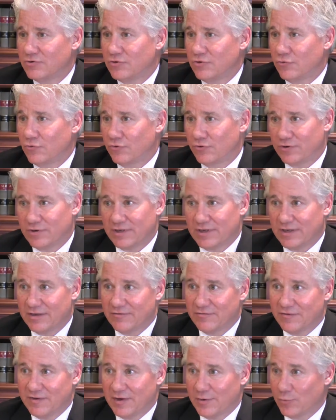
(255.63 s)
in order to
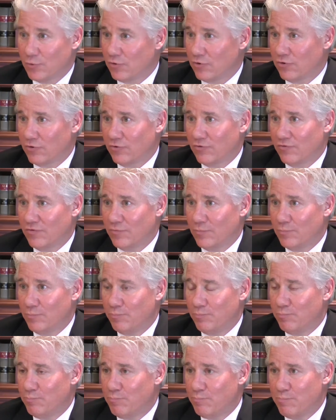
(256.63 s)
give him or her the
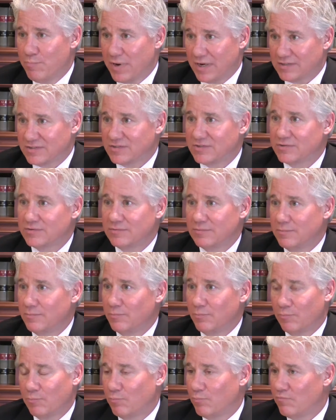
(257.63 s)
best
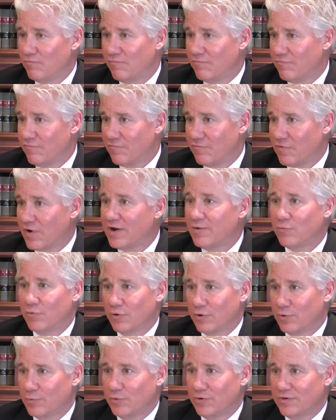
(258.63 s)

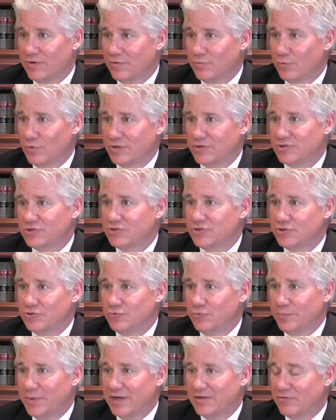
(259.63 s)
framework within which
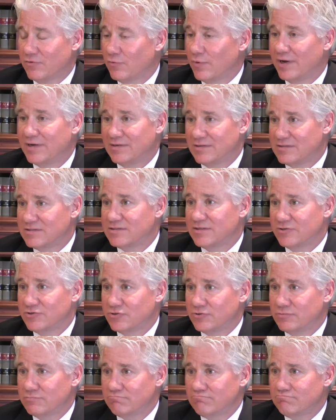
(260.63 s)
to make the right
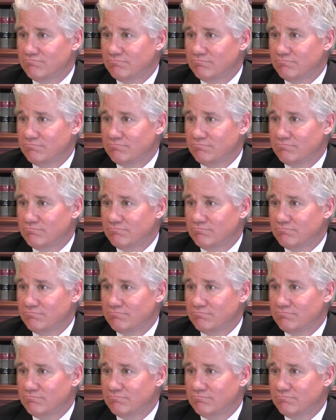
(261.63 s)
decision.